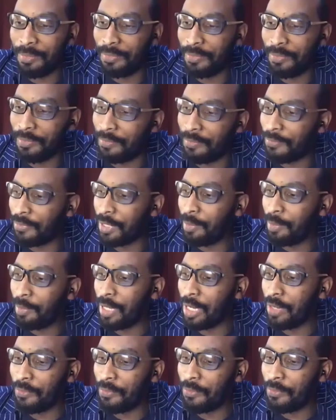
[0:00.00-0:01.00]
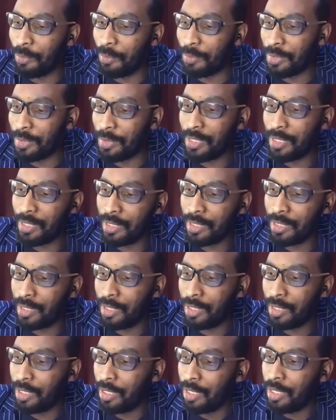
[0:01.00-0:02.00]
free platforms,
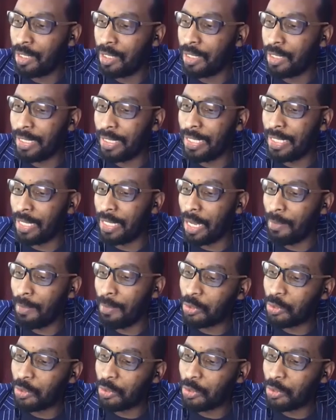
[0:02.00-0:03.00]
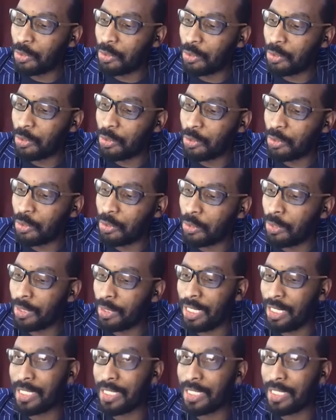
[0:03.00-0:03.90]
I'm sure they exist.